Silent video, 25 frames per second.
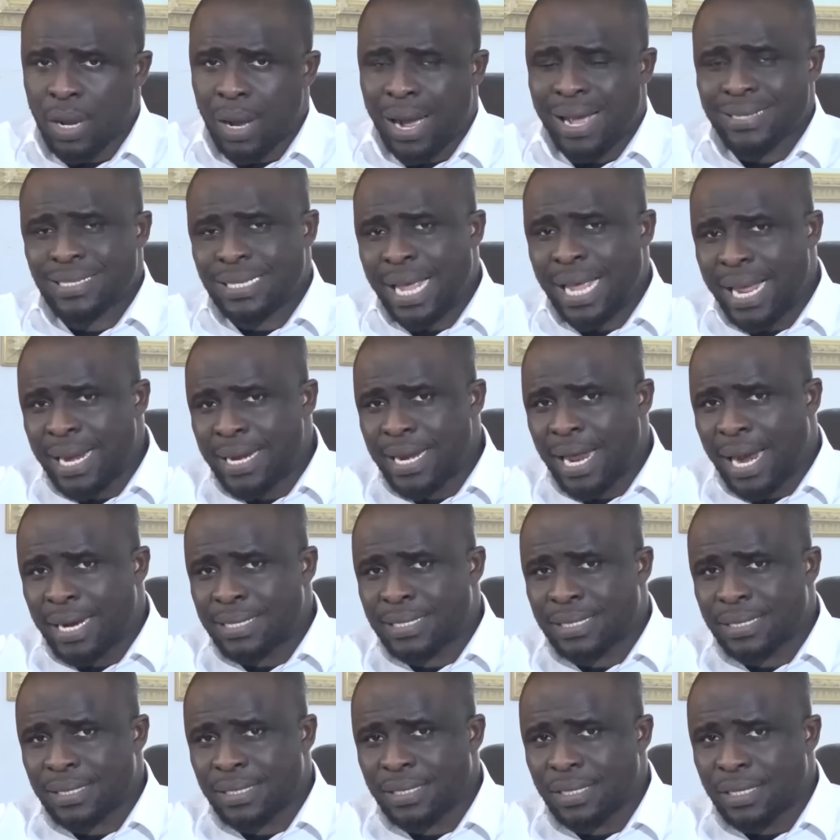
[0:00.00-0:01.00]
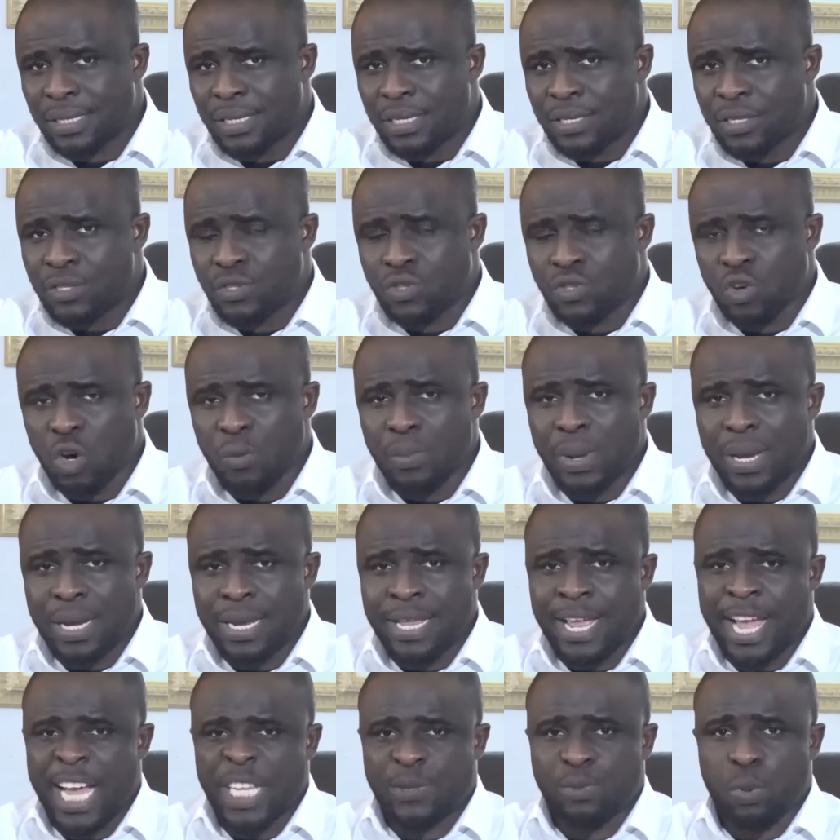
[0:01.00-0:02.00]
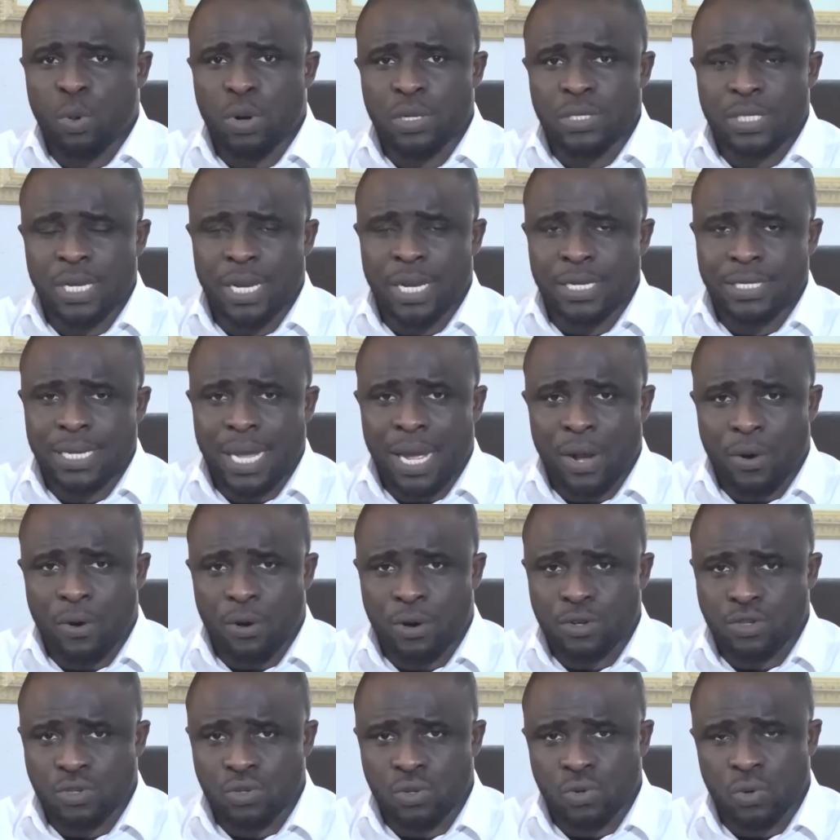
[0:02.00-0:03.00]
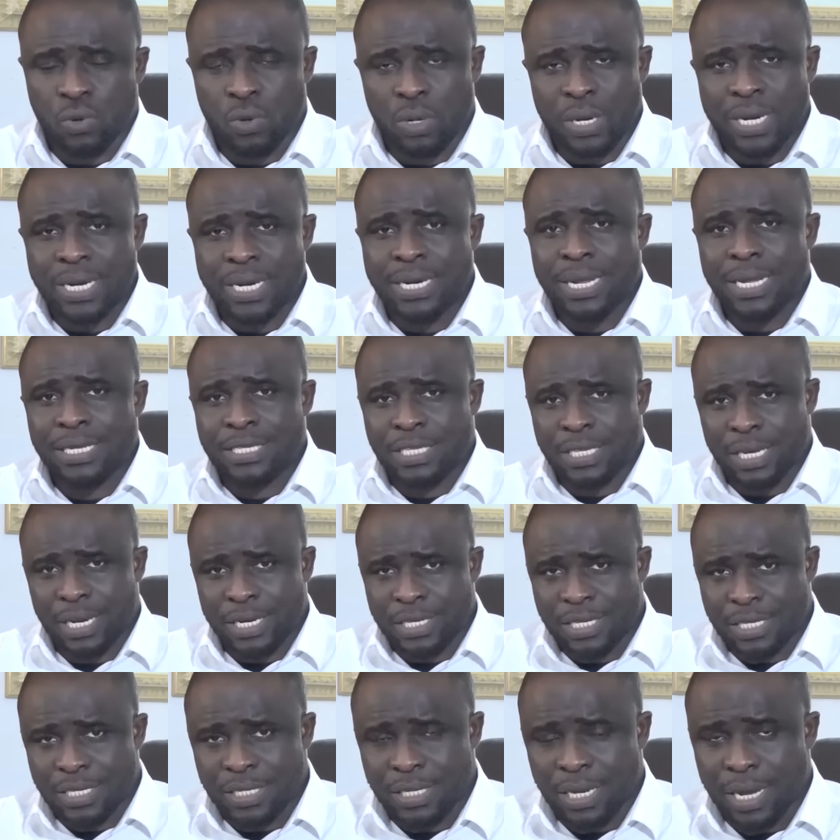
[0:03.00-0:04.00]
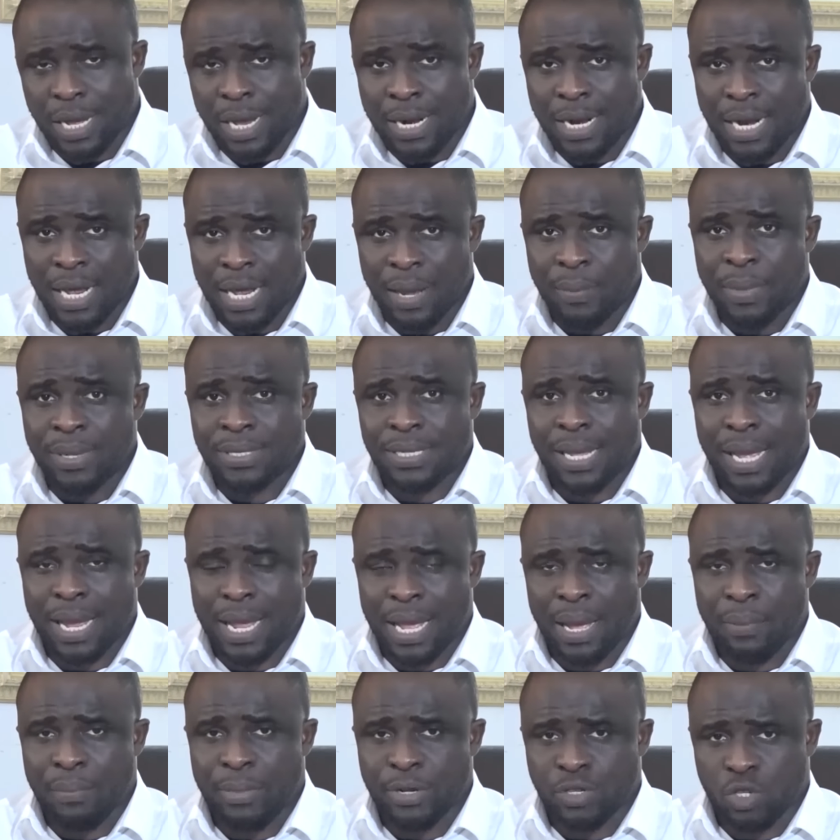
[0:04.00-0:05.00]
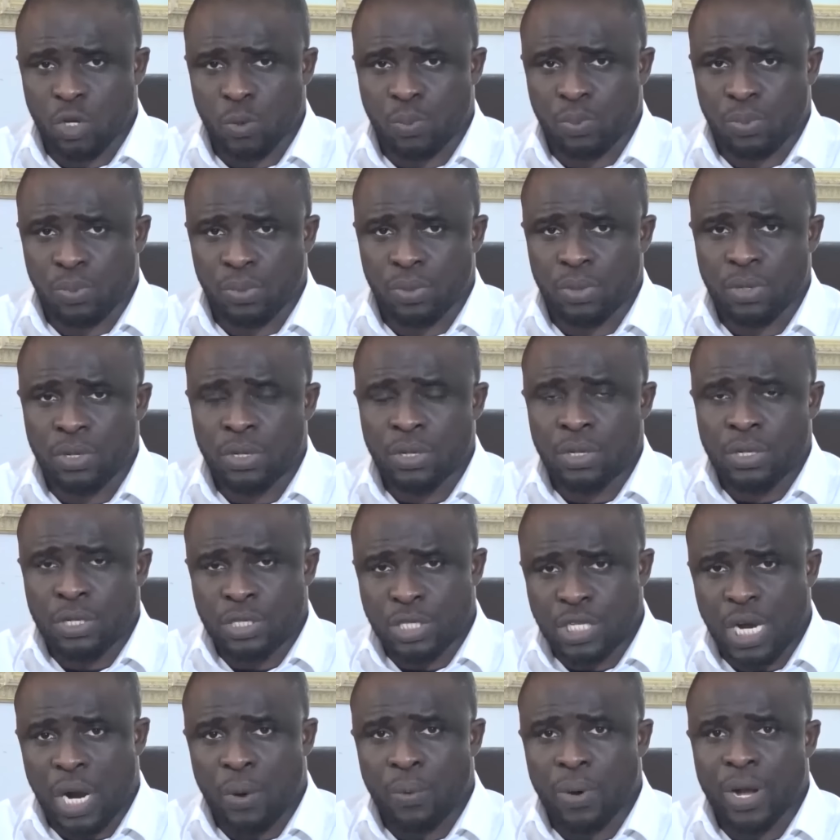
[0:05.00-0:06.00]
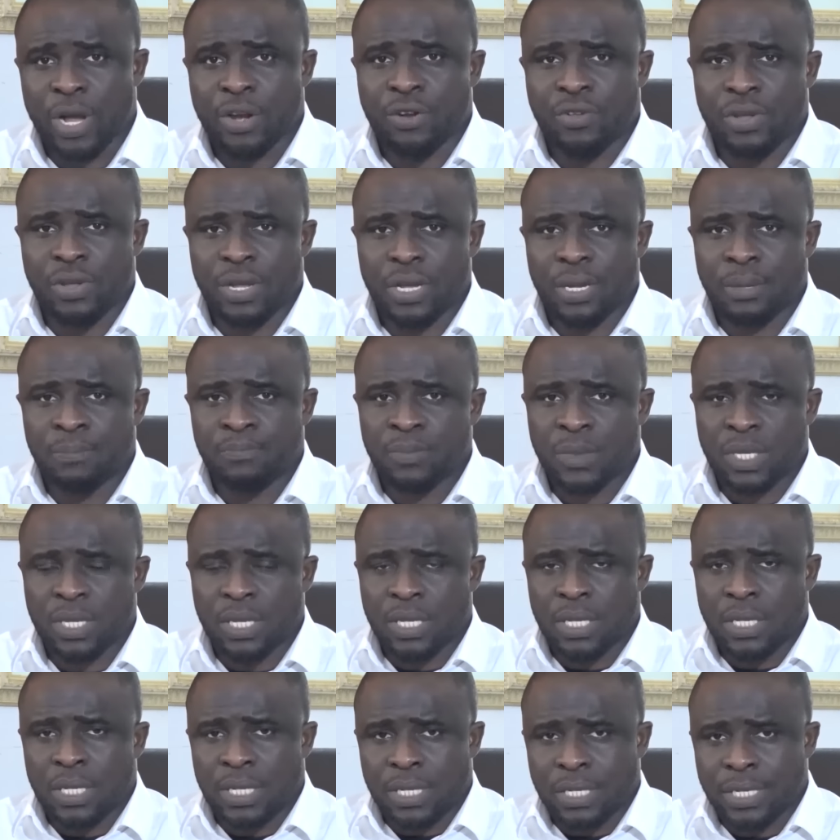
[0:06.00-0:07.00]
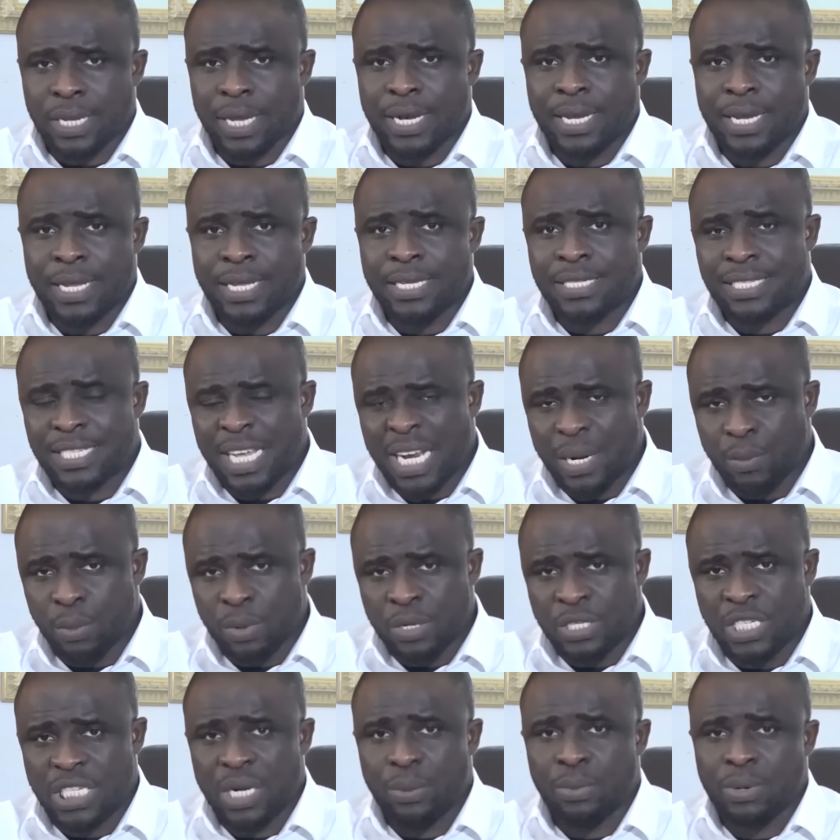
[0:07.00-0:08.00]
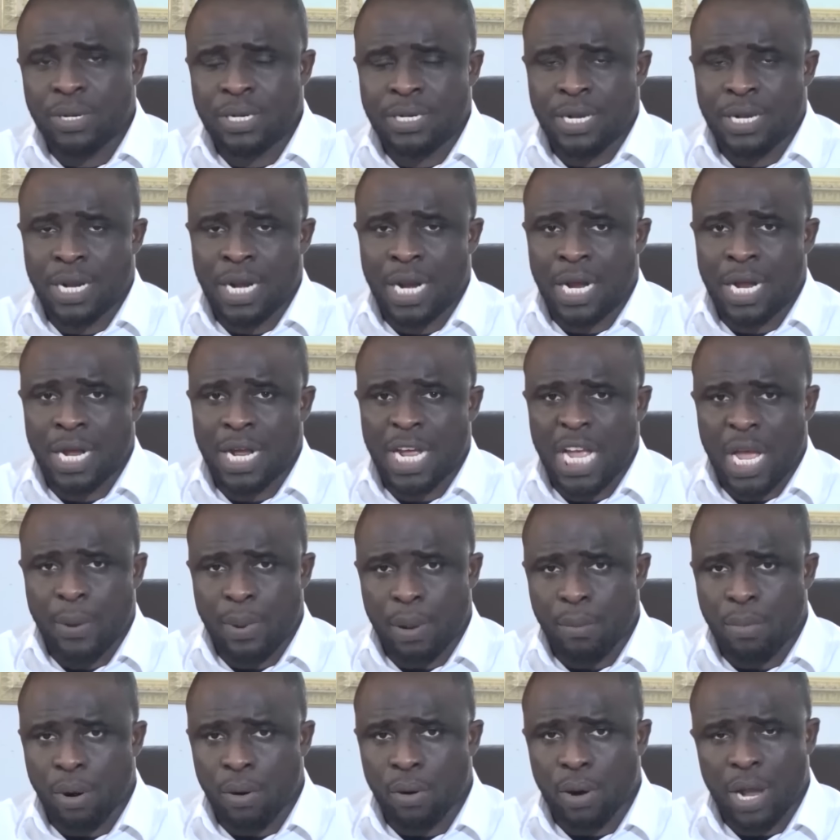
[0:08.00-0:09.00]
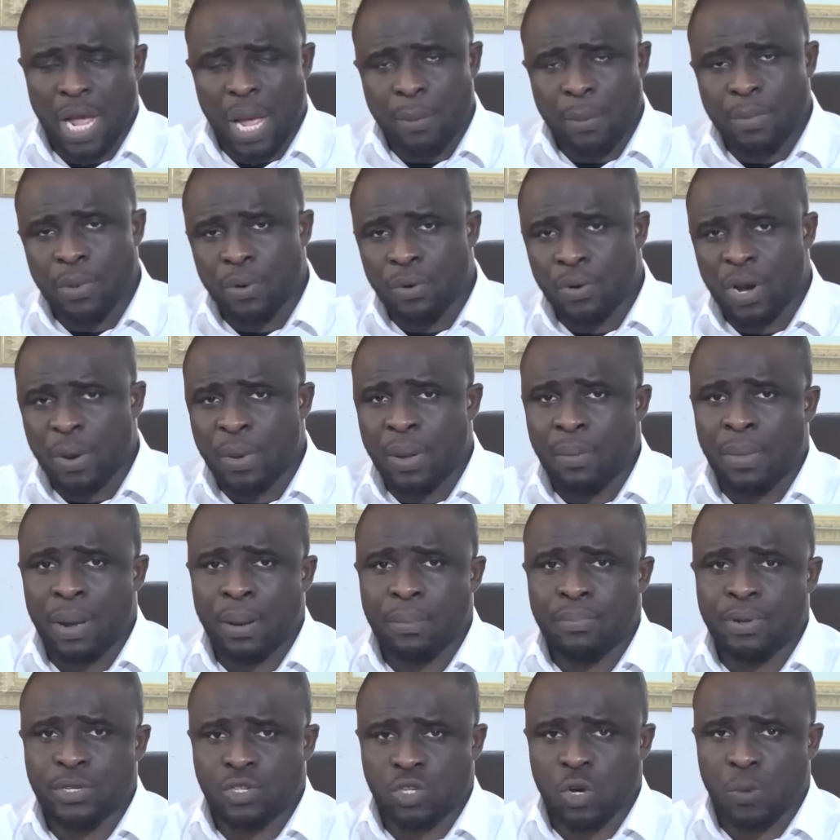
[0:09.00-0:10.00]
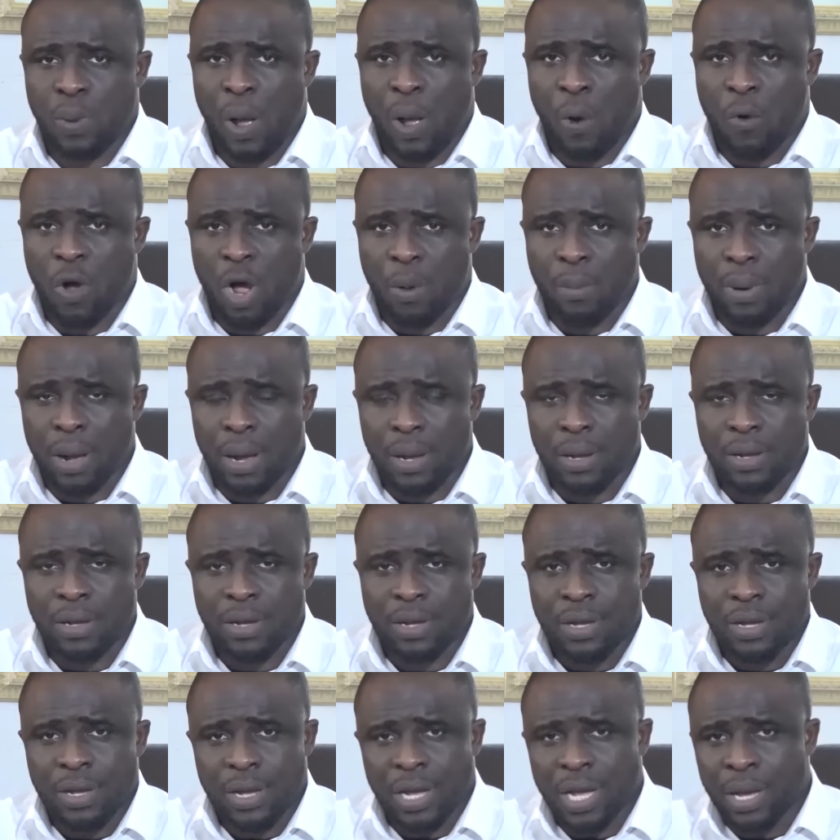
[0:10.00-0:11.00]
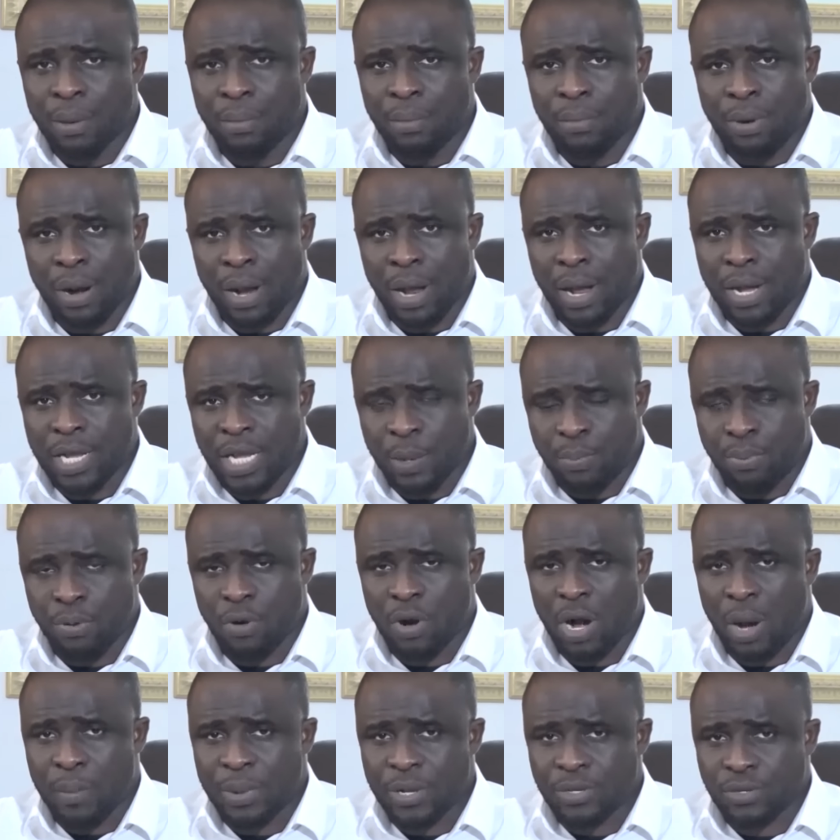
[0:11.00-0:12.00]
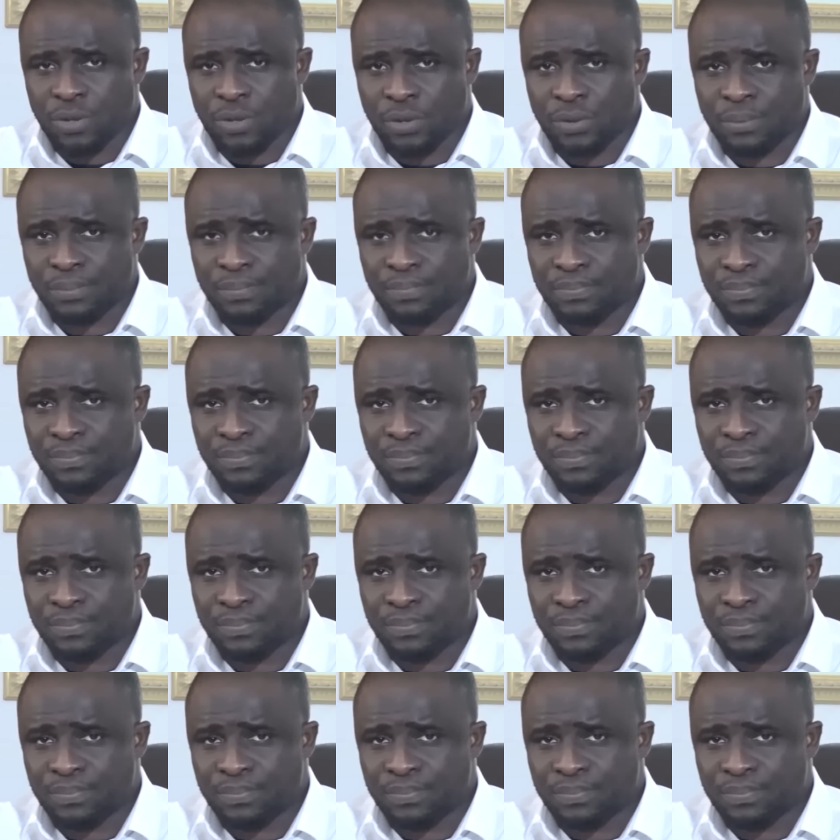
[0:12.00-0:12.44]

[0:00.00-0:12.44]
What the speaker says: Aside that, so many exposes are also in the church. And then, Misaka Bishop, Yao Edwi, Yedi, Sin Munchi, Munya, Ebebo, come home, my Bishop Akwaba. Embra, your program is on.